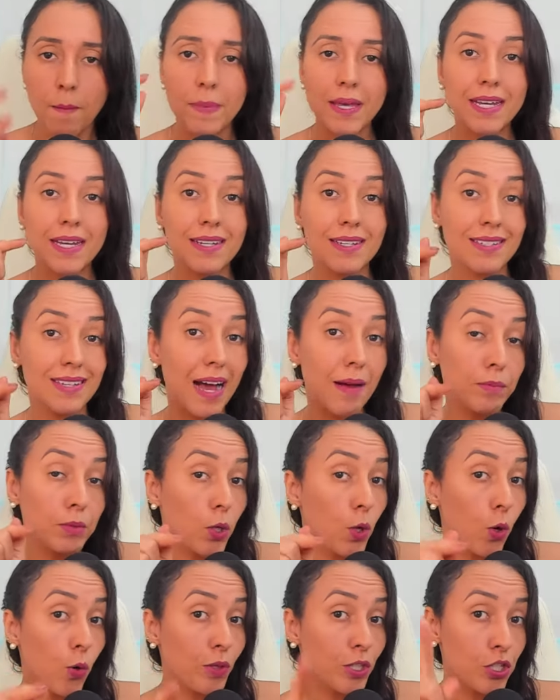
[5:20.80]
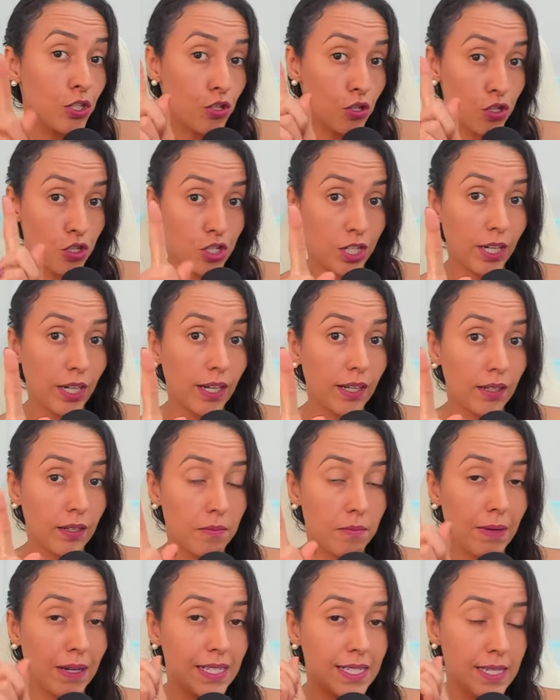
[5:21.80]
Because I'm going to share
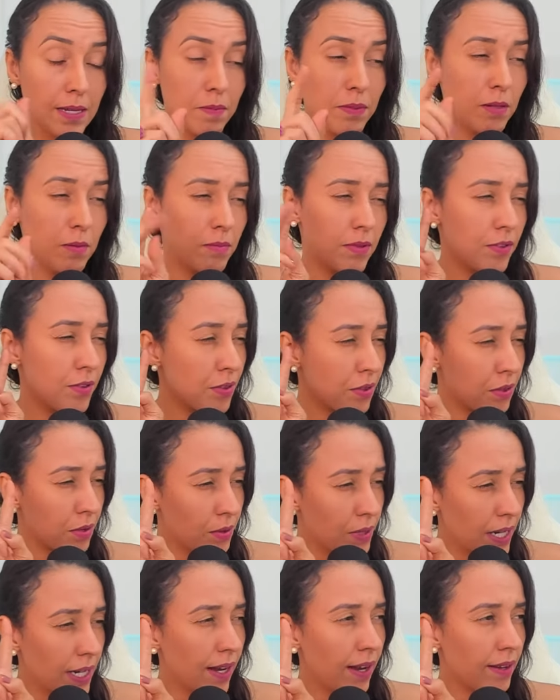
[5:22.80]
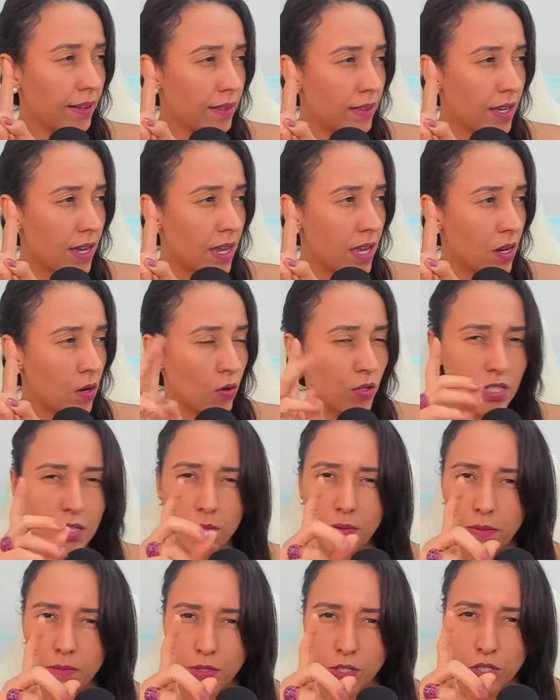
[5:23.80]
my tip number three, I think, or tip
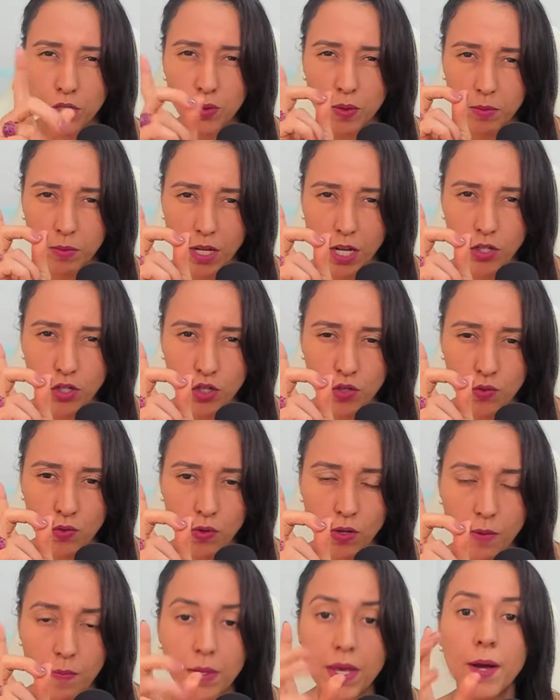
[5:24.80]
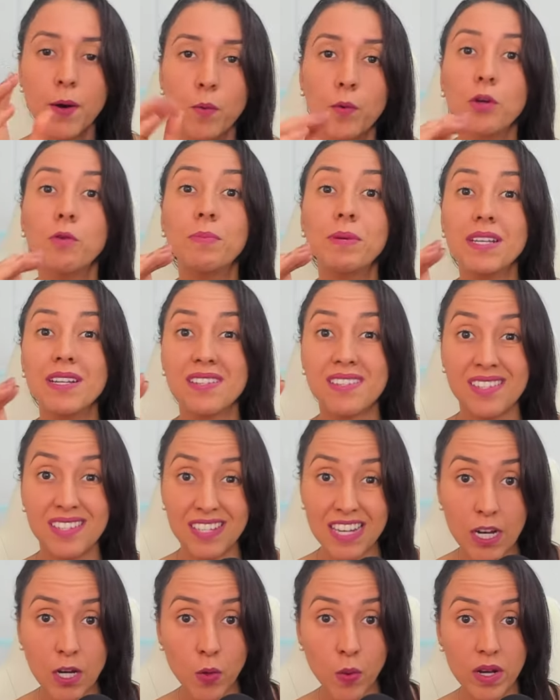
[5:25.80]
number two, I'm not sure, will be a
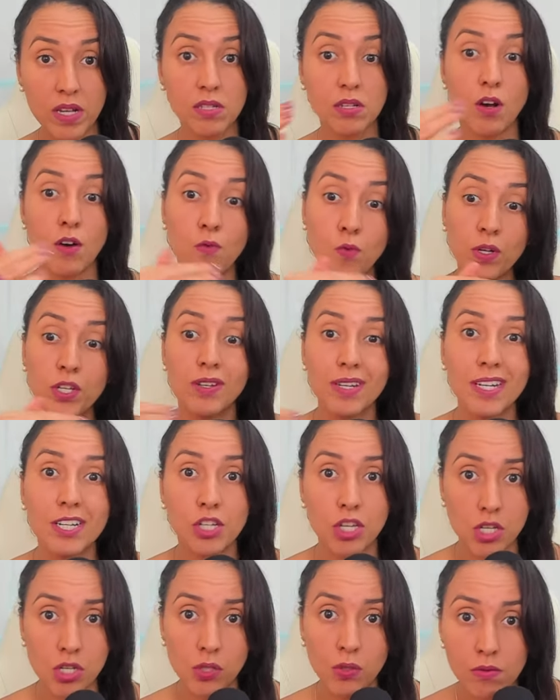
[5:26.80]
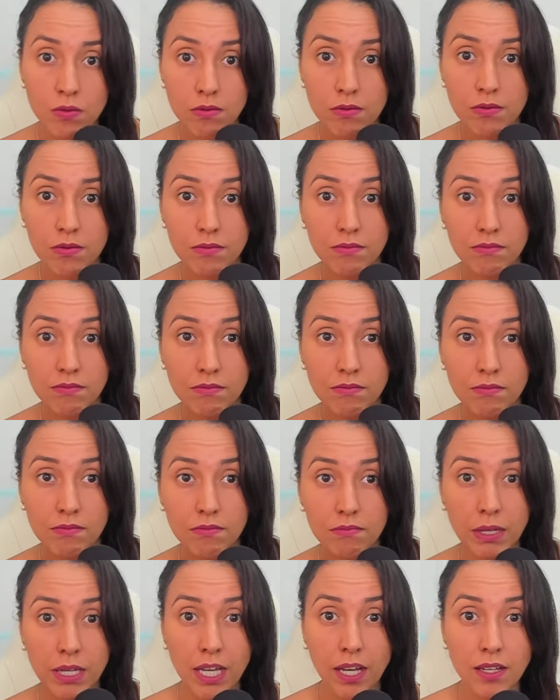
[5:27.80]
sequence of what you need to do.
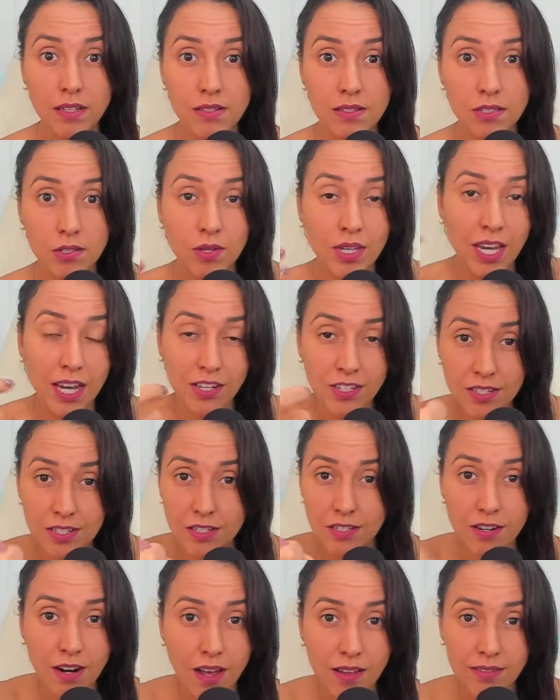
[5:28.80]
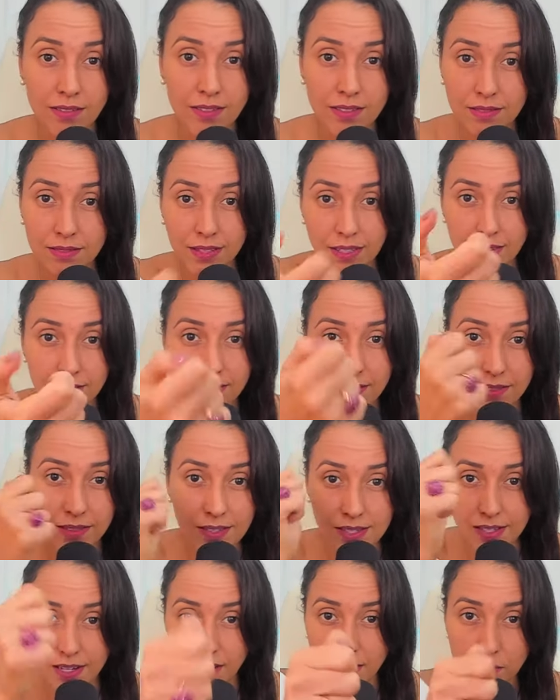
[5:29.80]
Because you can't just turn on,
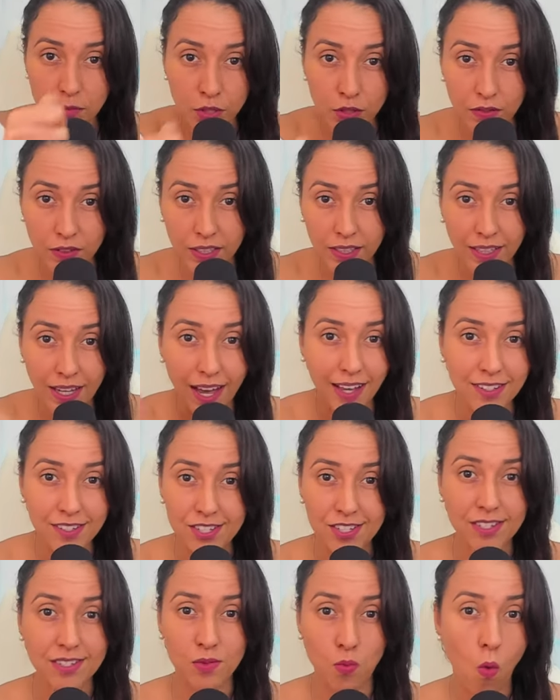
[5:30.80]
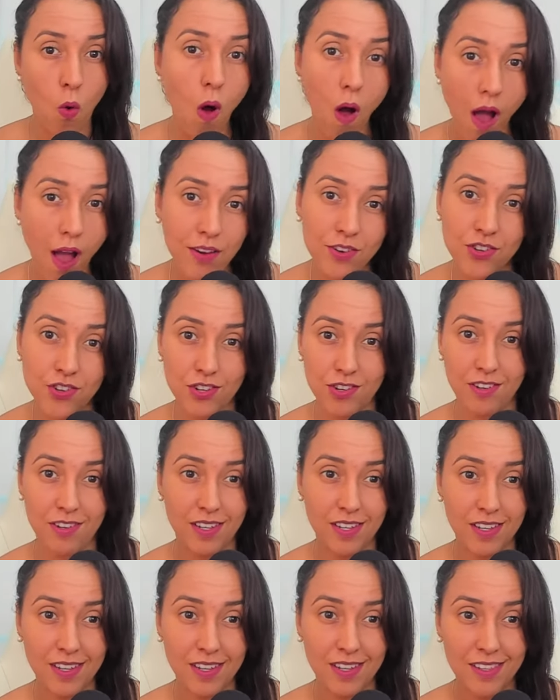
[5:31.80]
start a movie, and just watch.
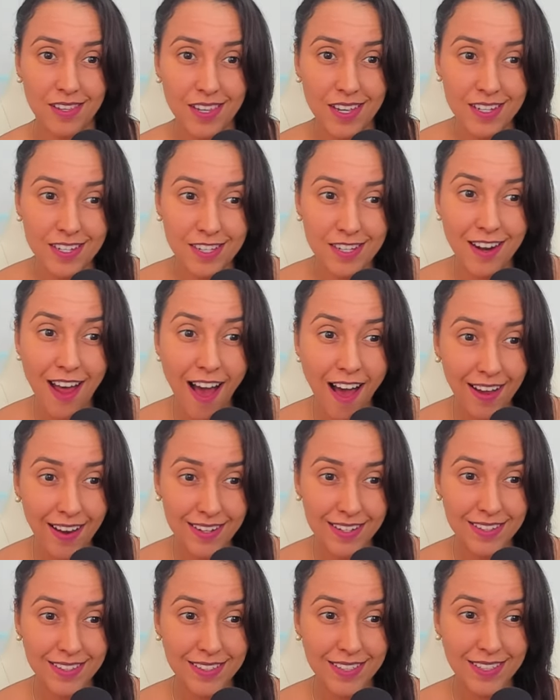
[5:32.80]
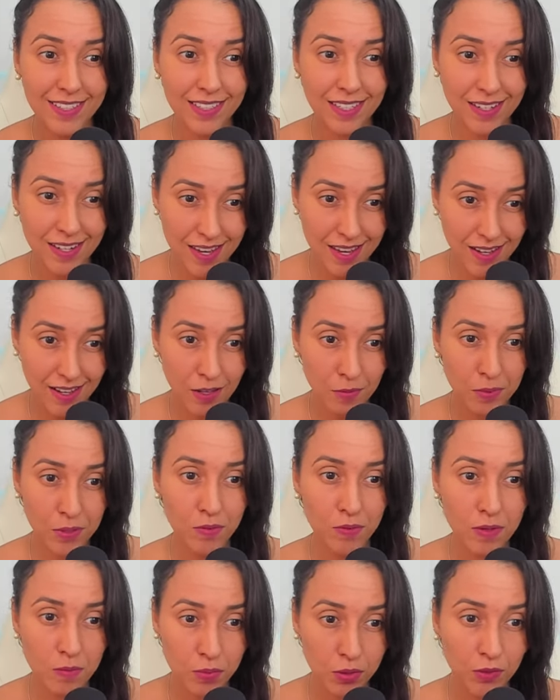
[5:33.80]
That's not going to help you
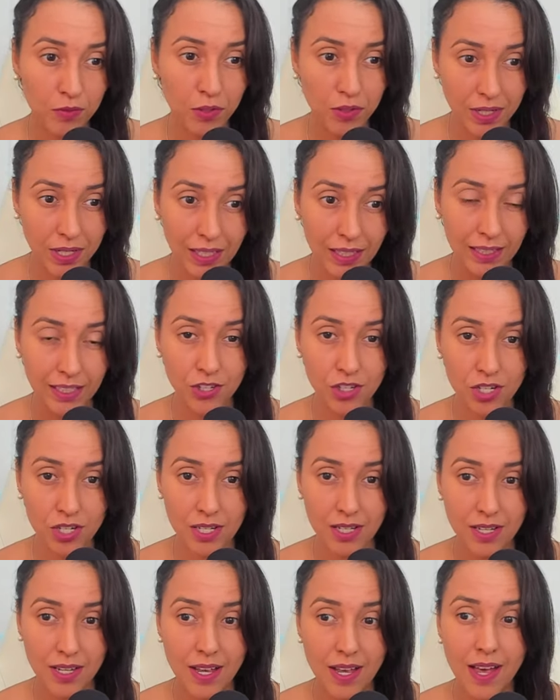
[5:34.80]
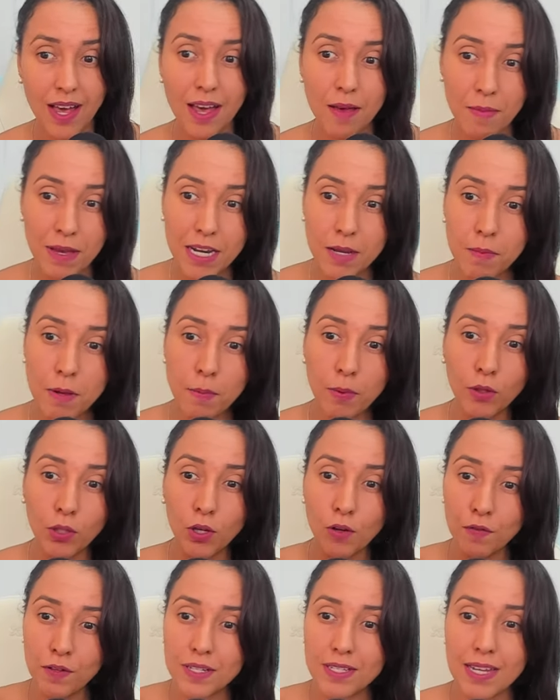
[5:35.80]
improve your English. And many people
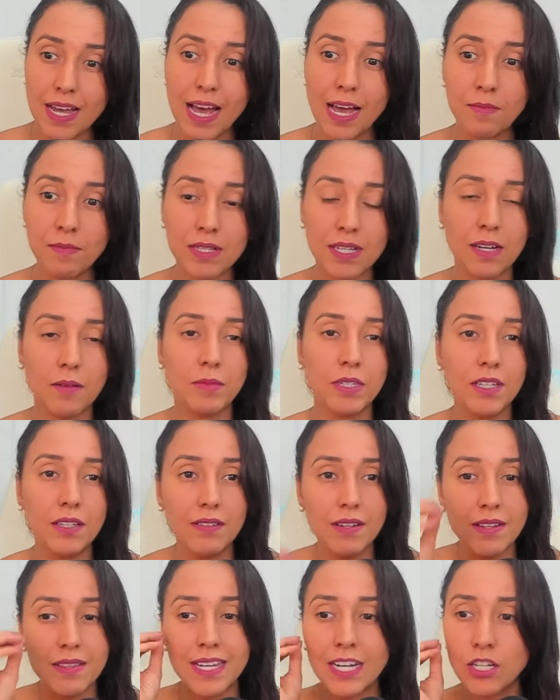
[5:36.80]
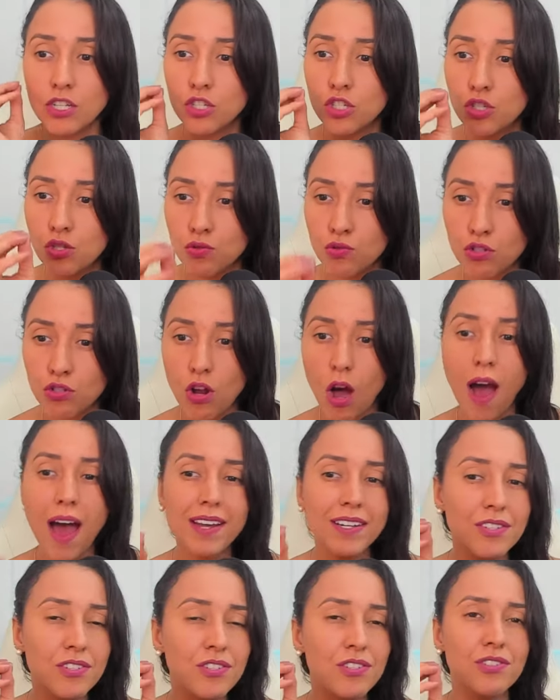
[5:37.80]
oftentimes come here and they do not
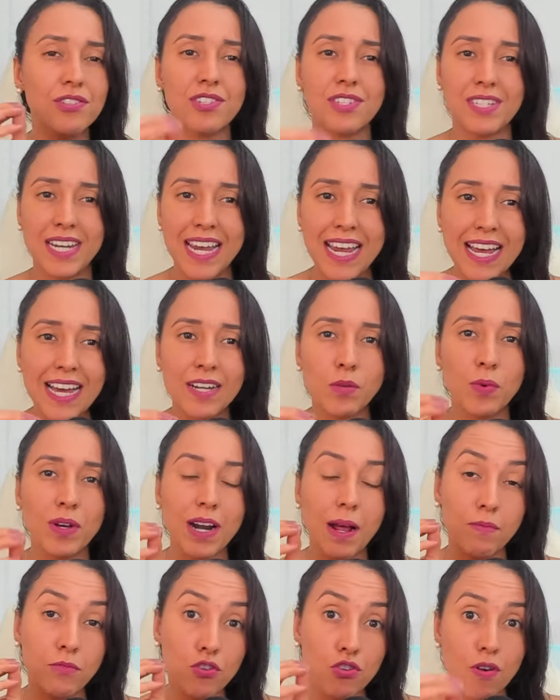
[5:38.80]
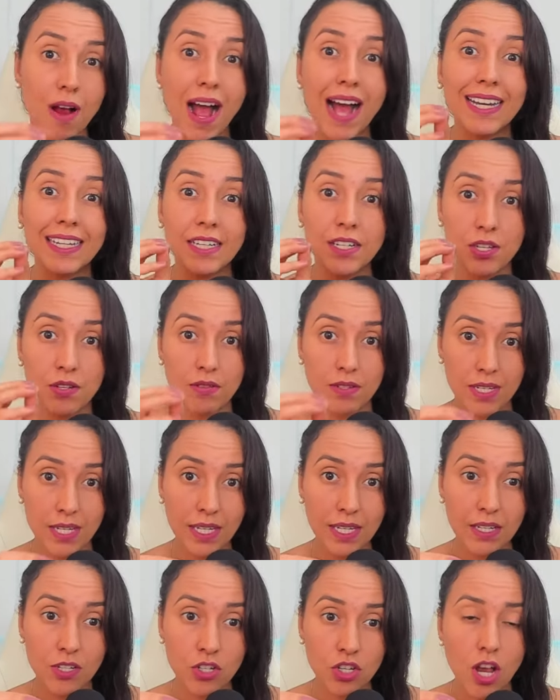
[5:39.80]
understand what I'm trying to
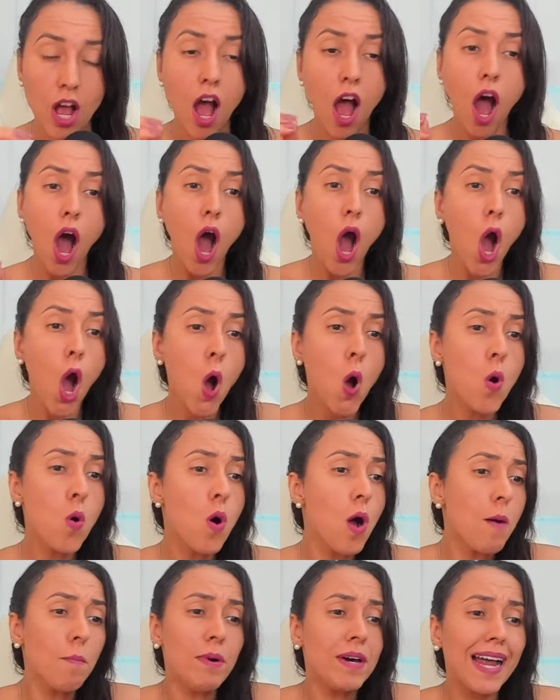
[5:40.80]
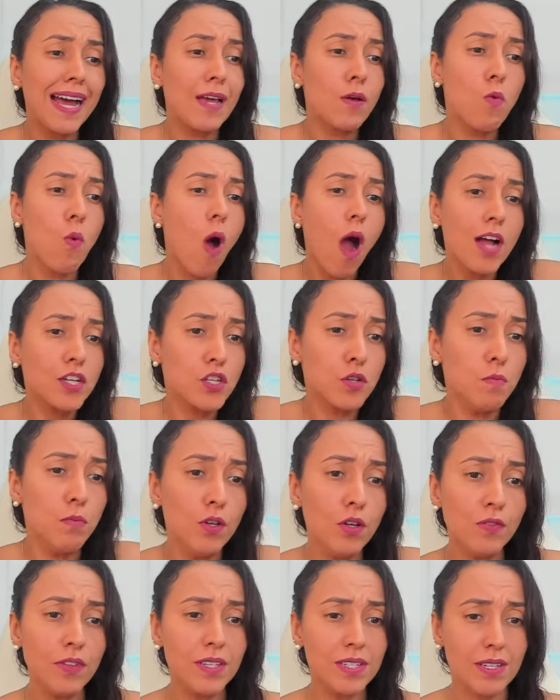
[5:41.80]
teach. Oh, but I watch
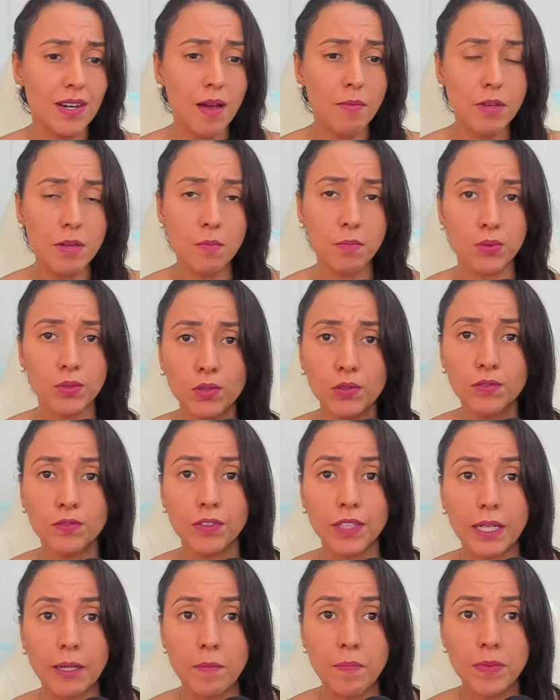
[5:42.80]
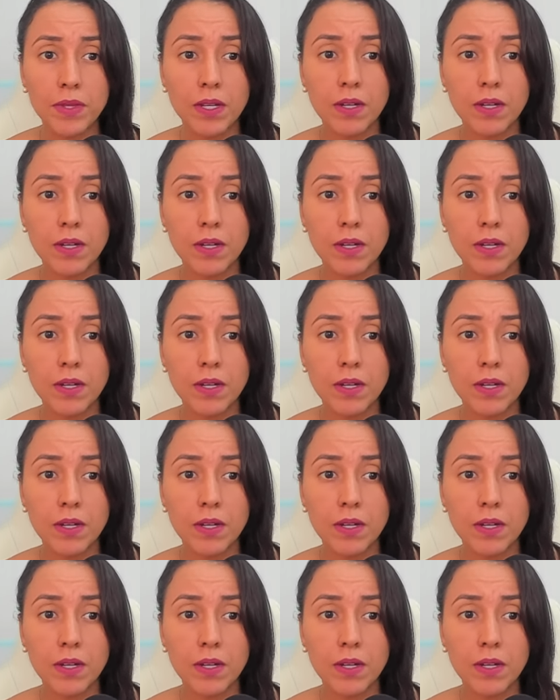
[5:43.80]
movies and I'm improving.